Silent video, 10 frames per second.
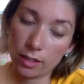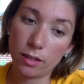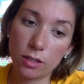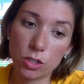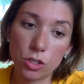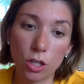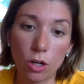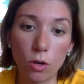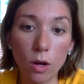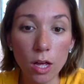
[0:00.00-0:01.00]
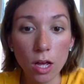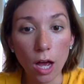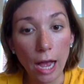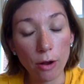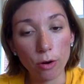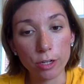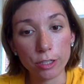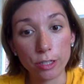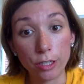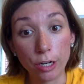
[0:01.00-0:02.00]
So I ordered
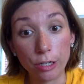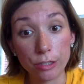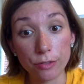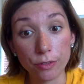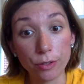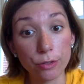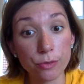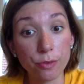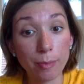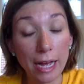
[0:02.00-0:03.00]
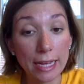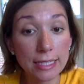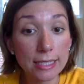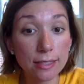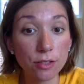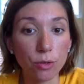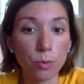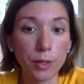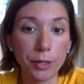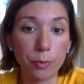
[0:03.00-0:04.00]
the yarns for those from Ice, so
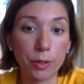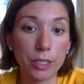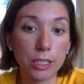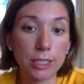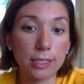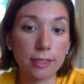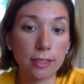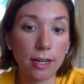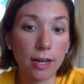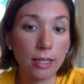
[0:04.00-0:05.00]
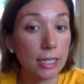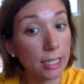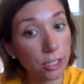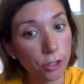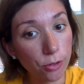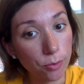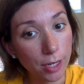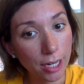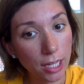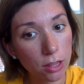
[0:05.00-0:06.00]
I'll let you know when
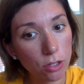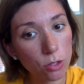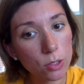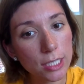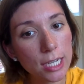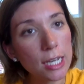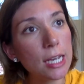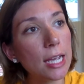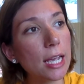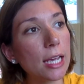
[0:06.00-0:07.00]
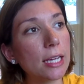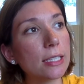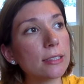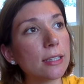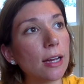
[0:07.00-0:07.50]
I get those. And